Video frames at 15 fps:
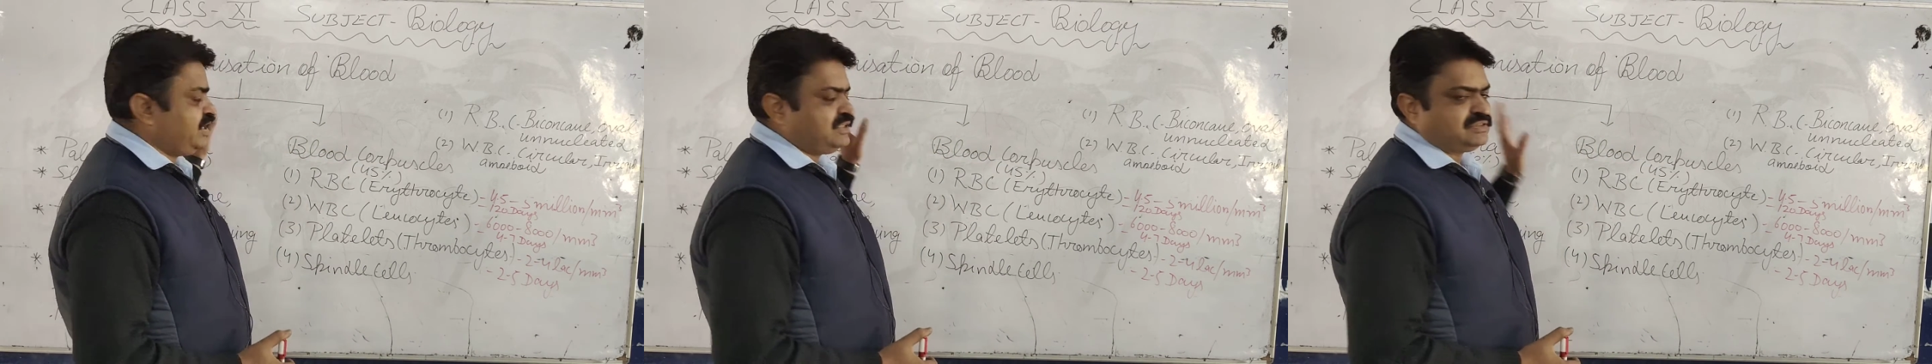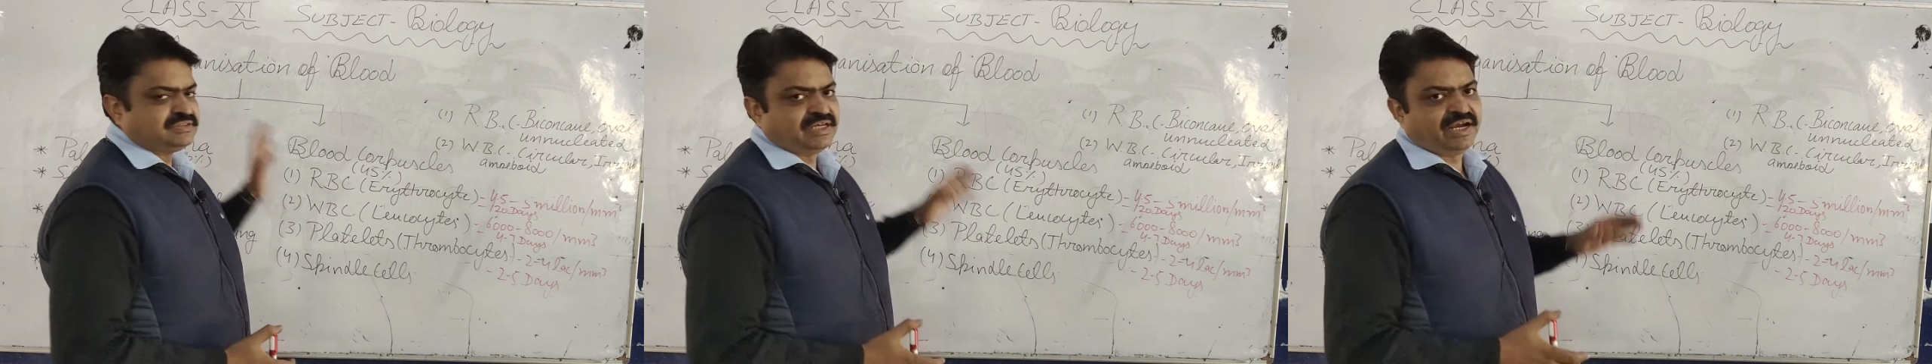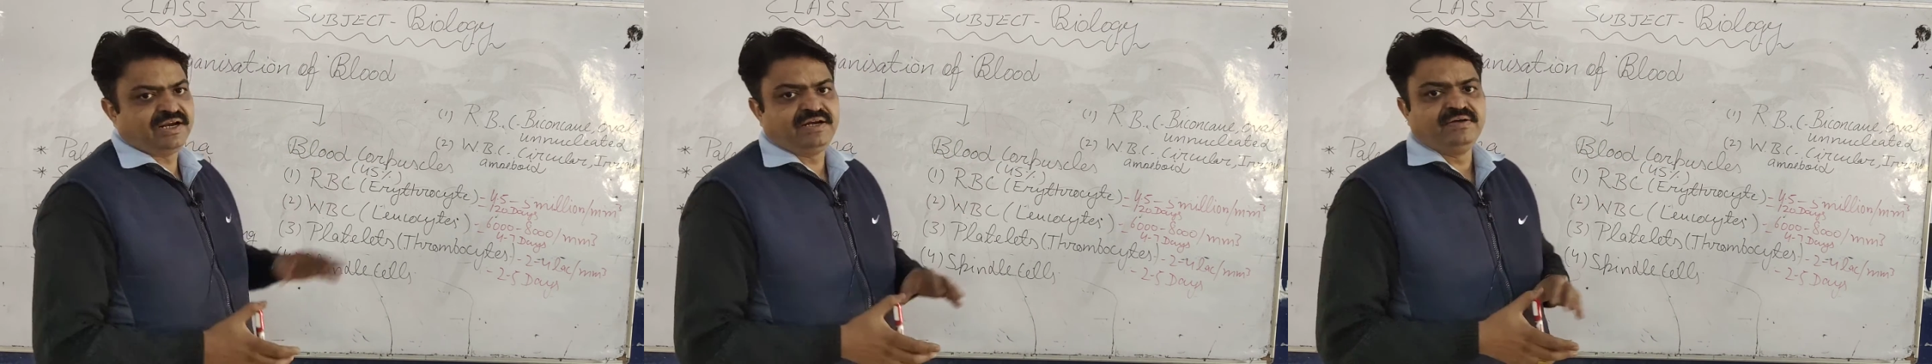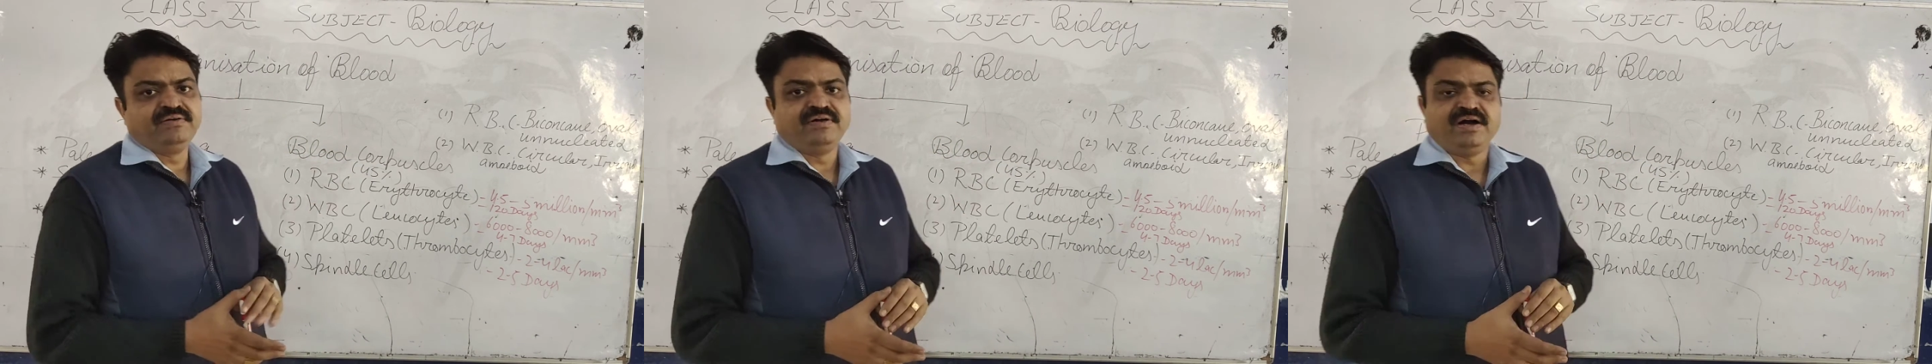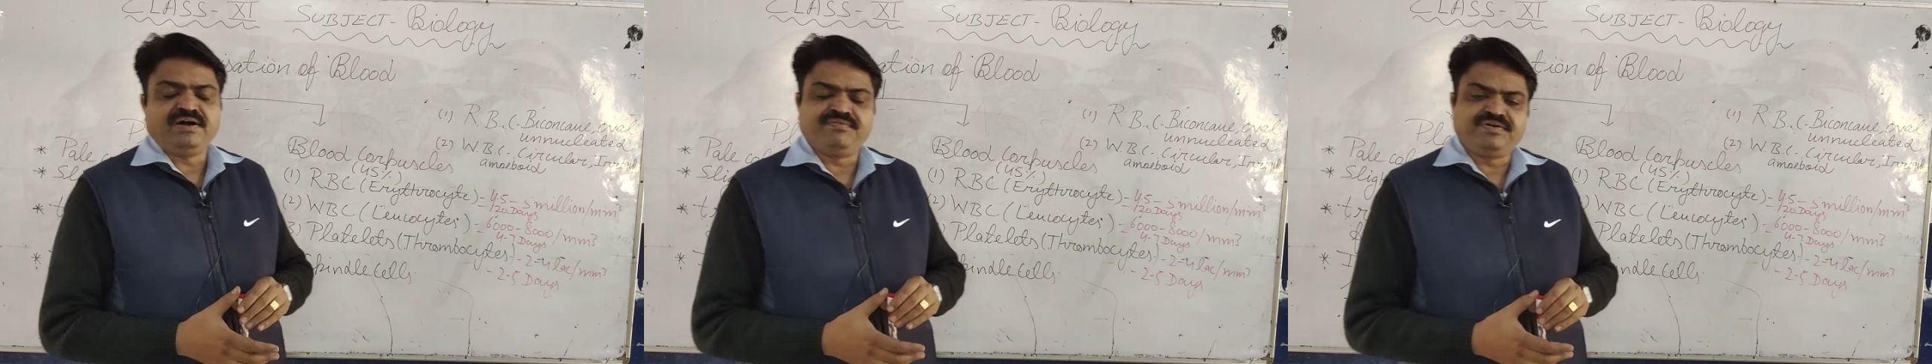inside
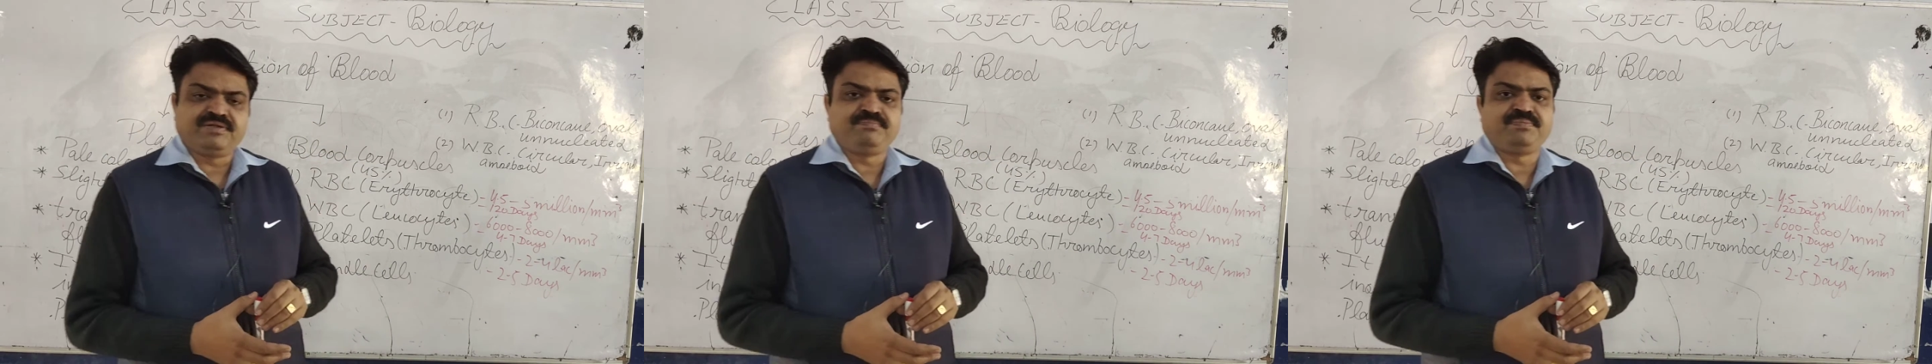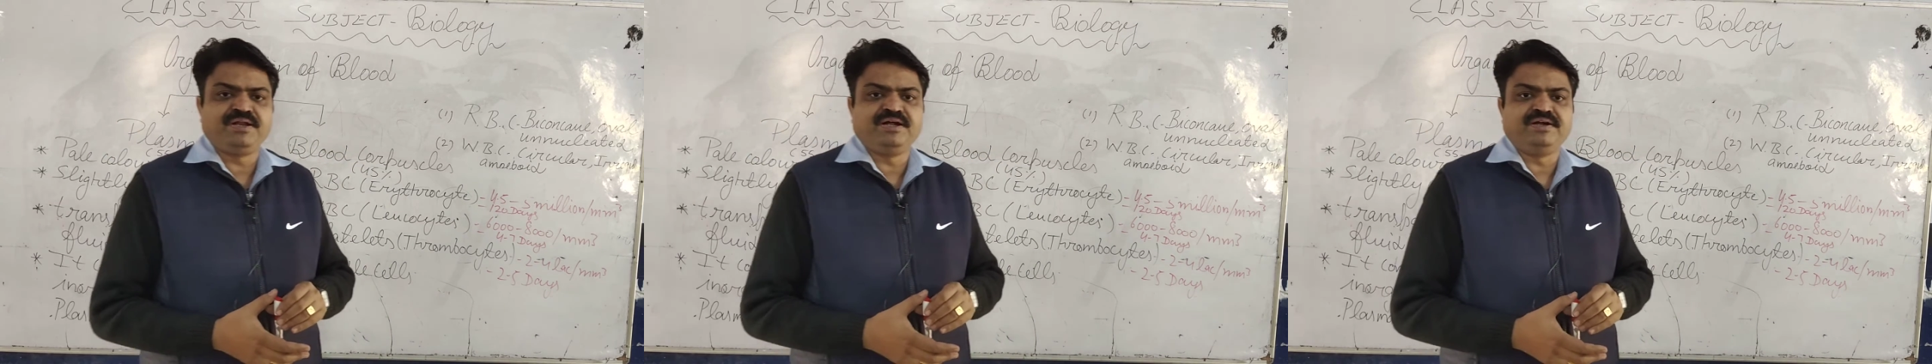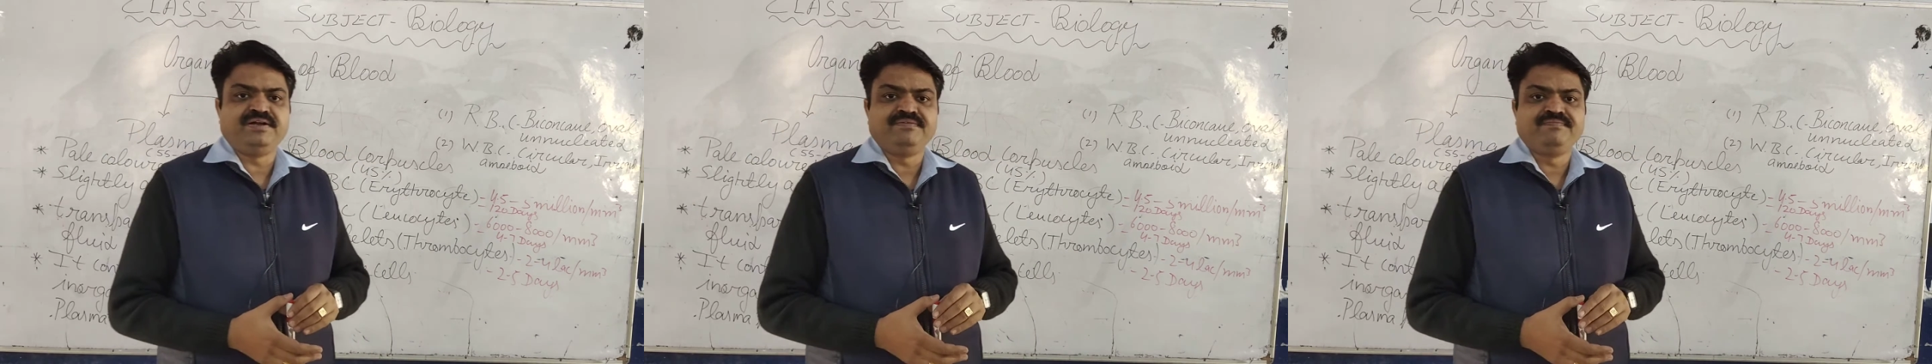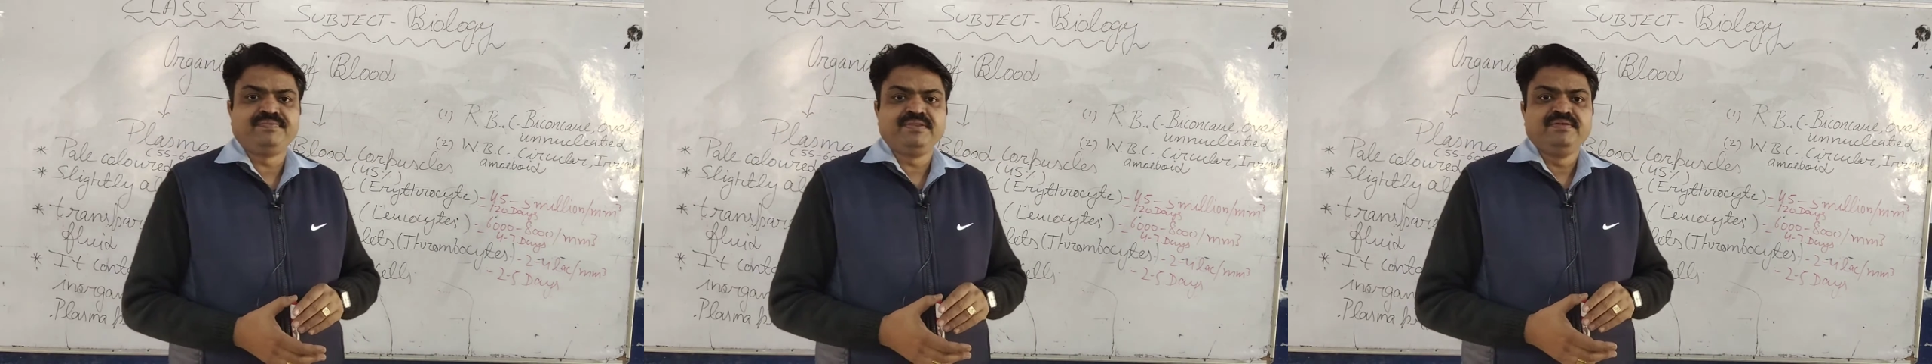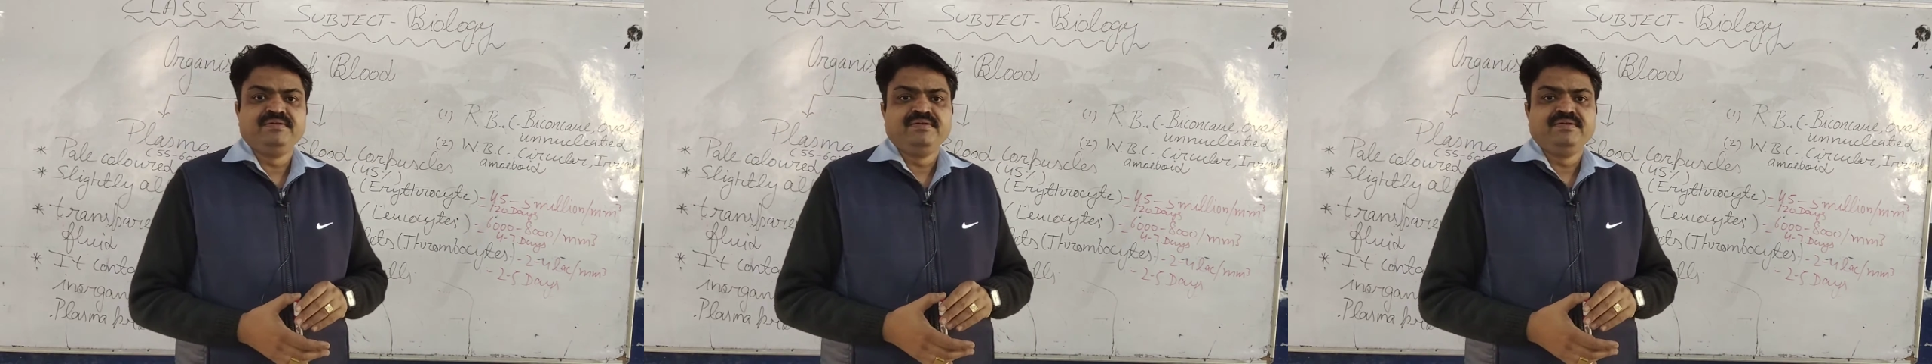our blood.